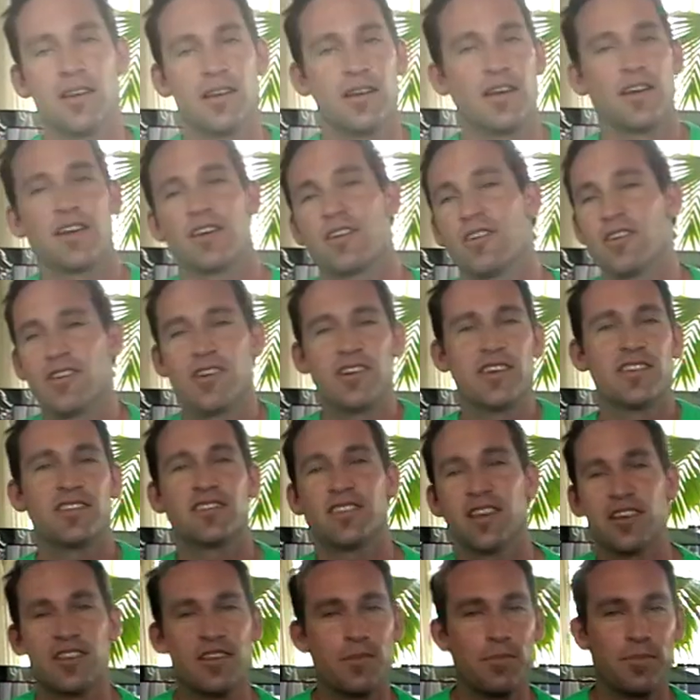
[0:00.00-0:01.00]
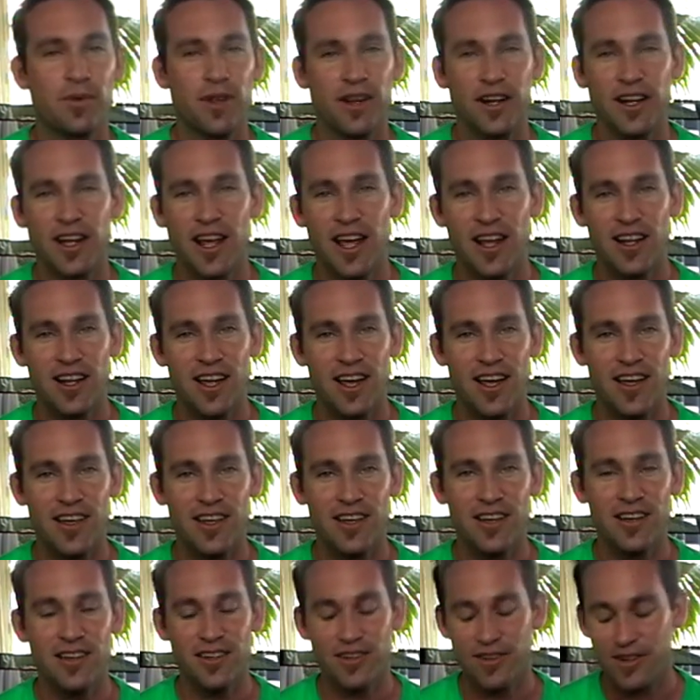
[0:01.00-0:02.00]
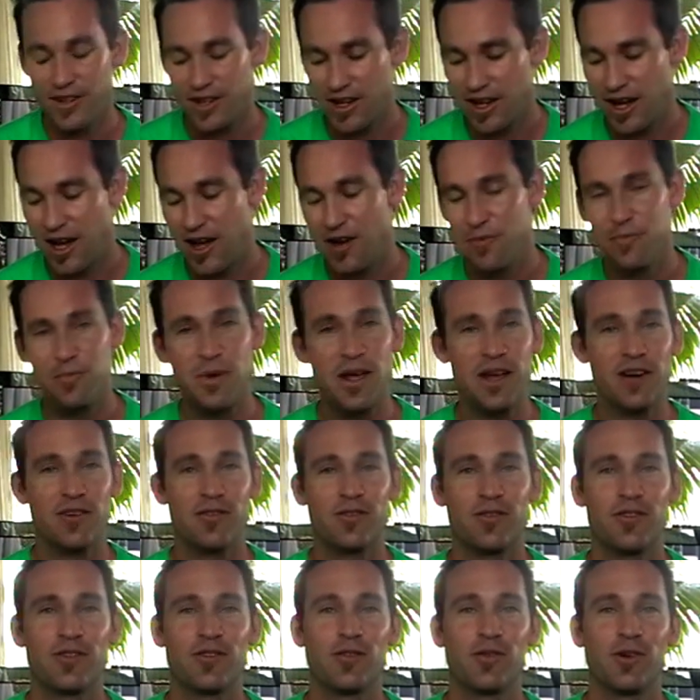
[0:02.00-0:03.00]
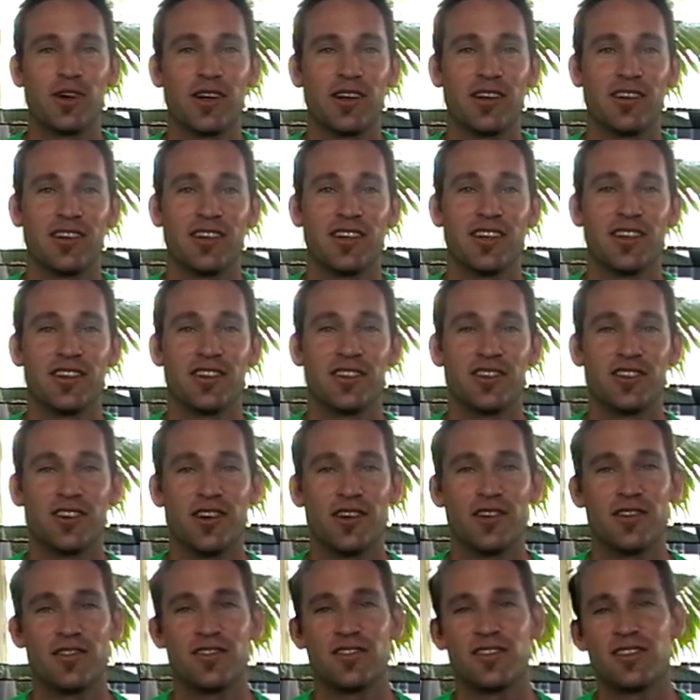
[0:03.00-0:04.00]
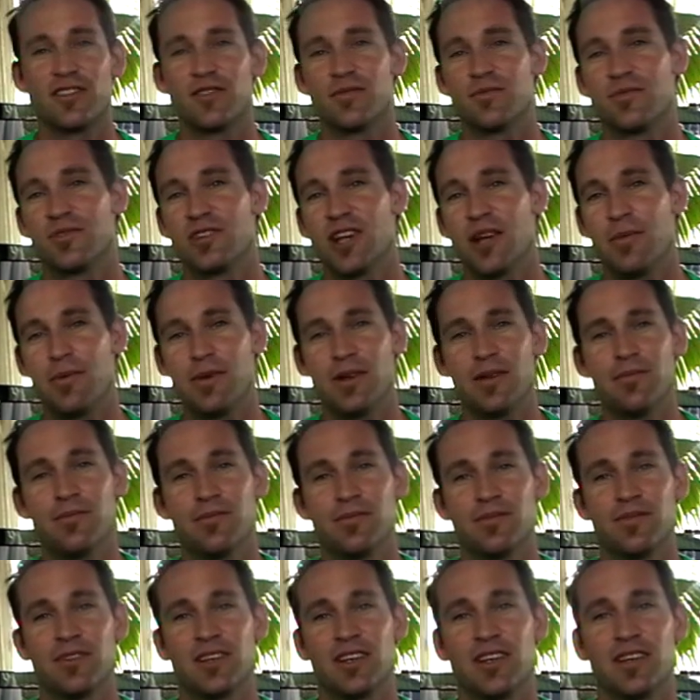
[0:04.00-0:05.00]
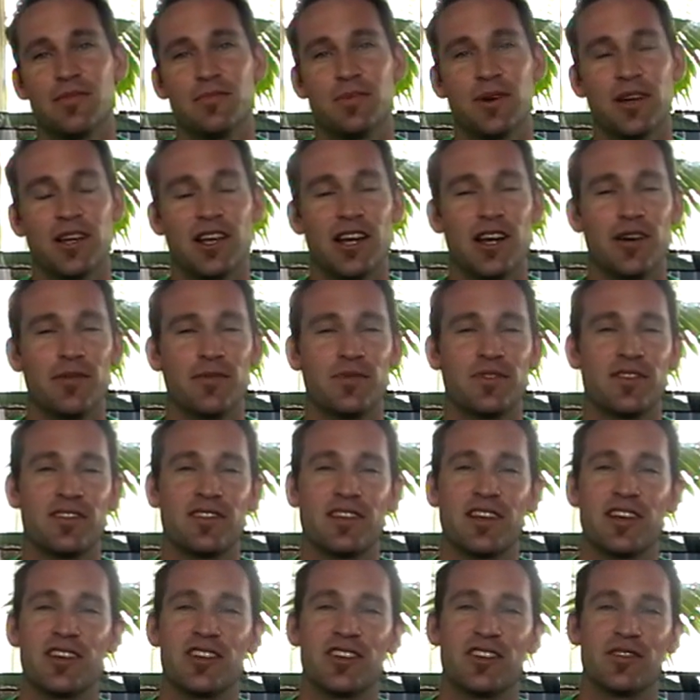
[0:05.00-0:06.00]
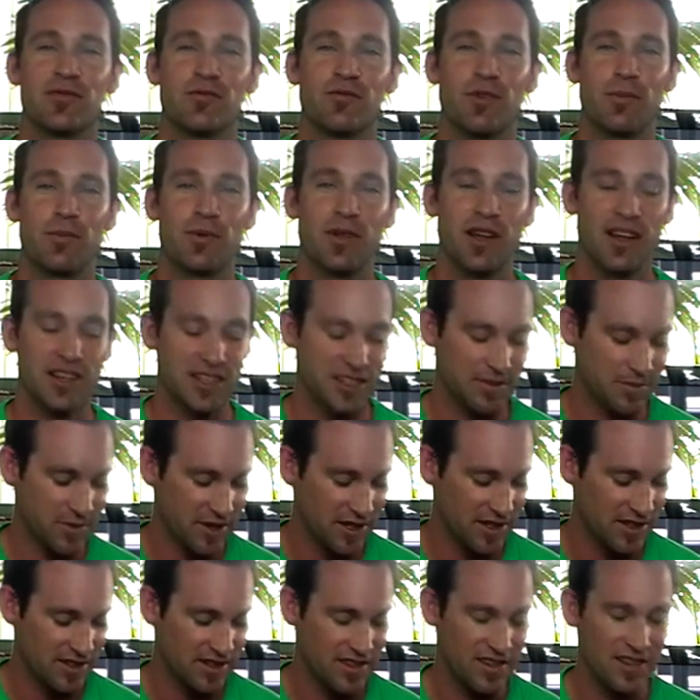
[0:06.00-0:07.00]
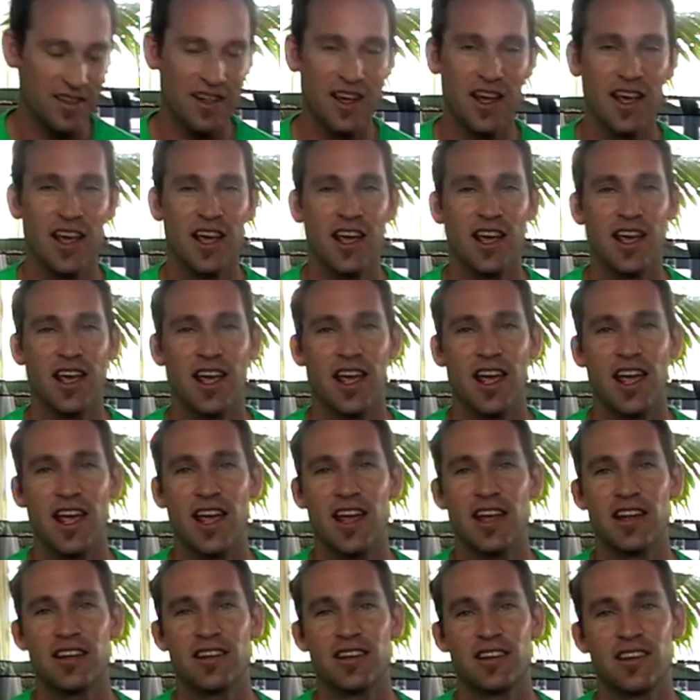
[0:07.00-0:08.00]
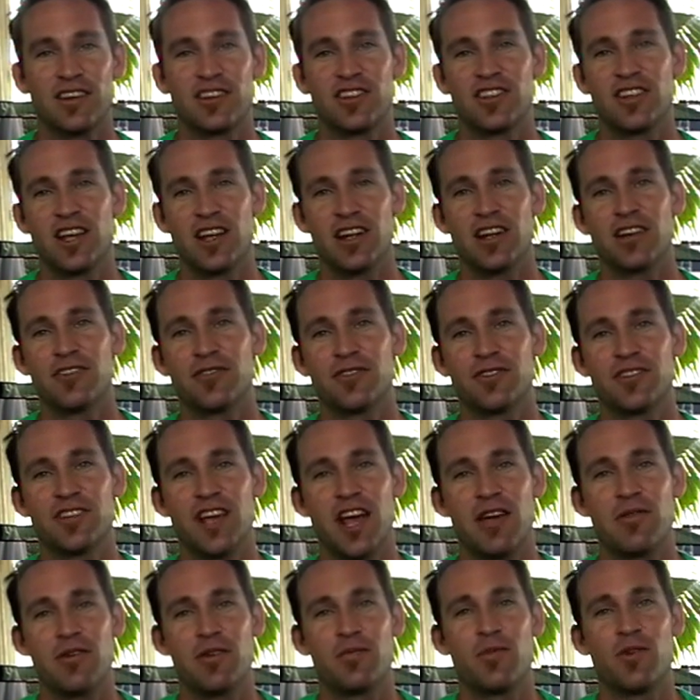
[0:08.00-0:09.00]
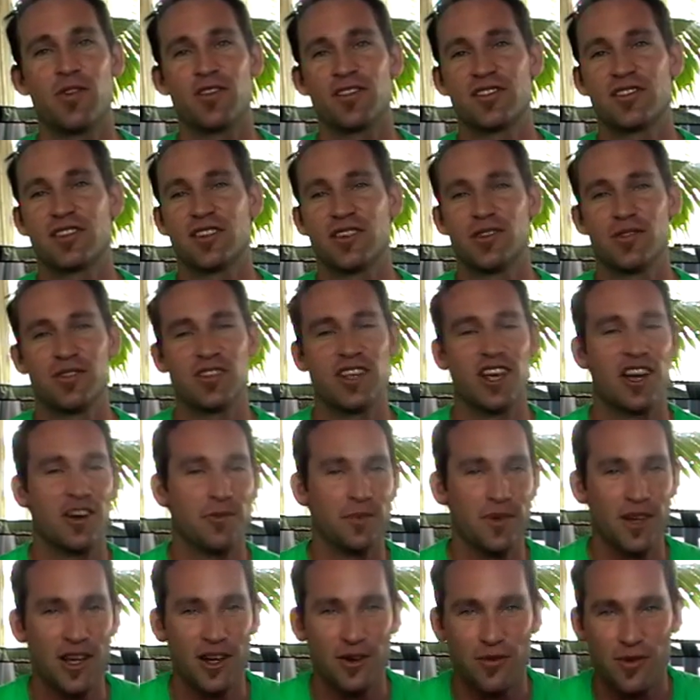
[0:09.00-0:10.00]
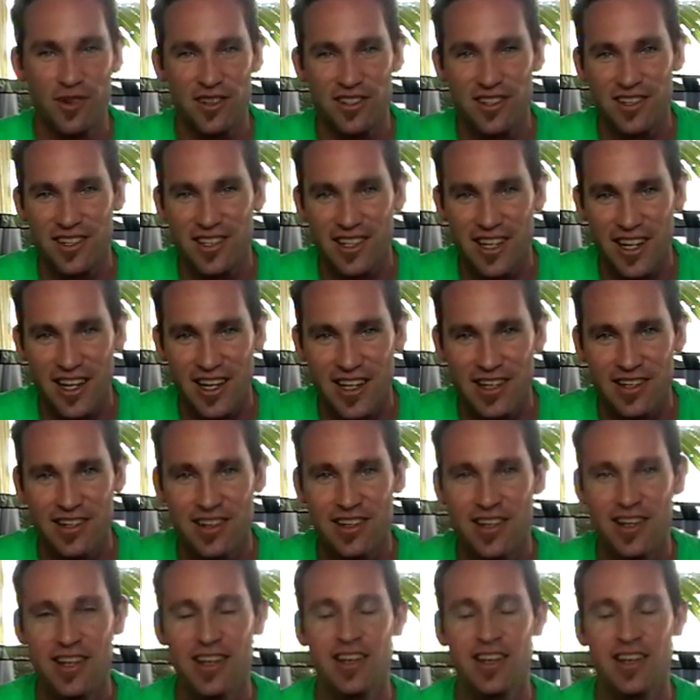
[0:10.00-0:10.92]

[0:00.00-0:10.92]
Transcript: Hey guys, how the bloody hell are ya? Back quickly to show you some JPMD pickups slash replacements, and a shout out for TheDamoMonster who's helped me out once again